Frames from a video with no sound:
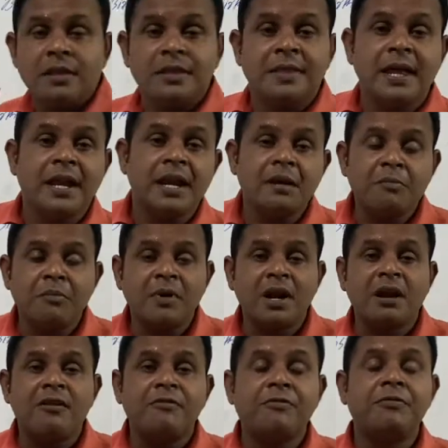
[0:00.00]
the number
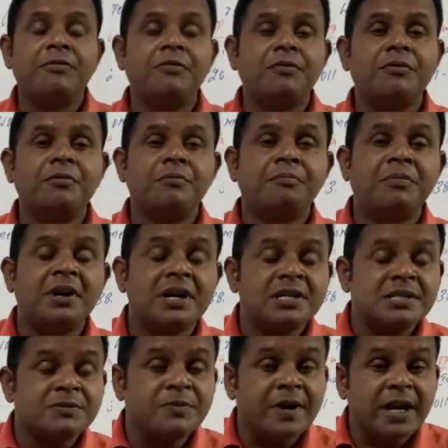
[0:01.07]
of
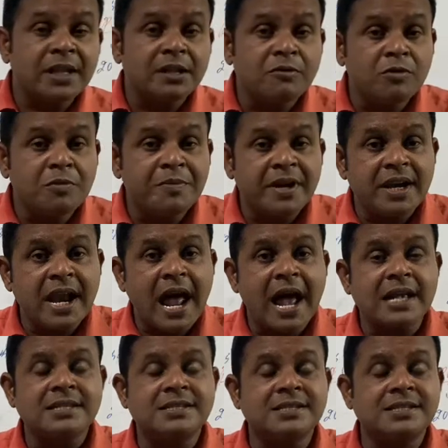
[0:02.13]
births where the woman
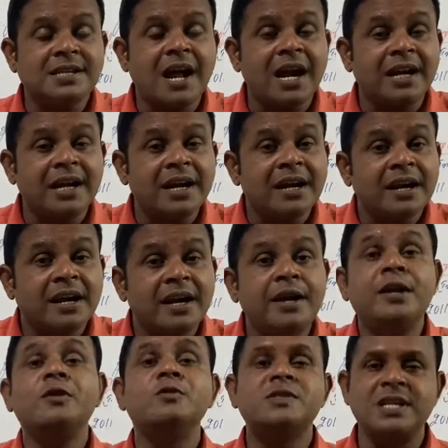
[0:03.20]
has started
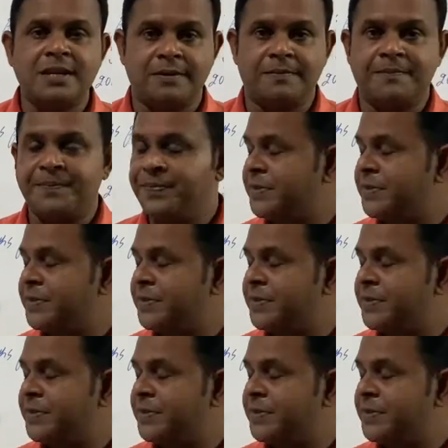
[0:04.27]
reducing.